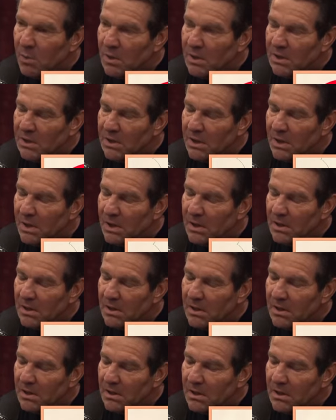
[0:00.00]
was
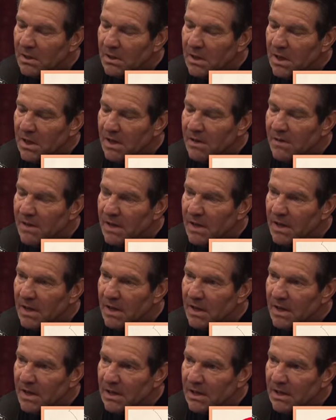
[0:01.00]
everything
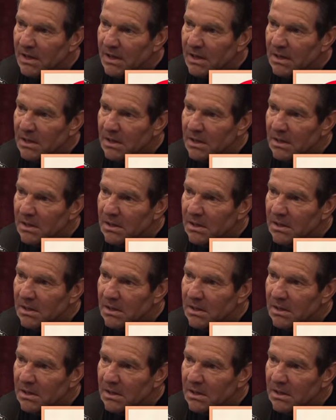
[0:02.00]
that he did.